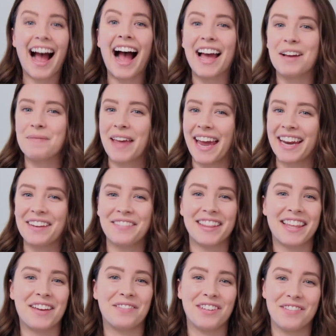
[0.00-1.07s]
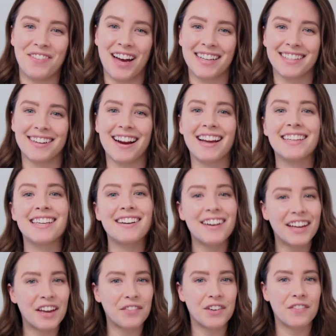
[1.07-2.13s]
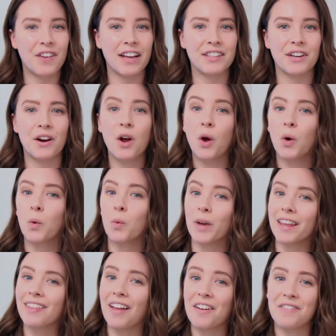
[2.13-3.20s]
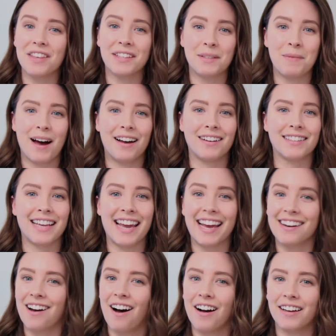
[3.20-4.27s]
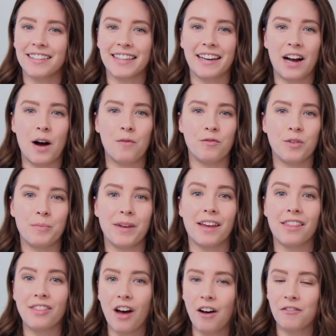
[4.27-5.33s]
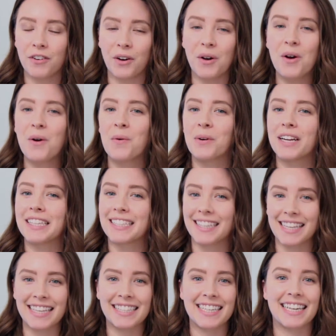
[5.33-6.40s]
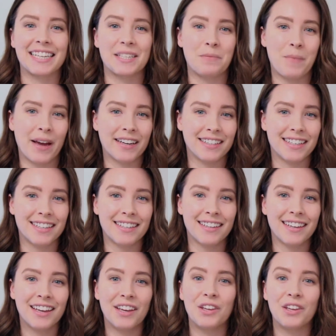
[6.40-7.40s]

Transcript: Hi, I'm Katie with Gift Advisor, and here at Gift Advisor, we love the smiles and hugs that come from being thoughtful when it's least expected.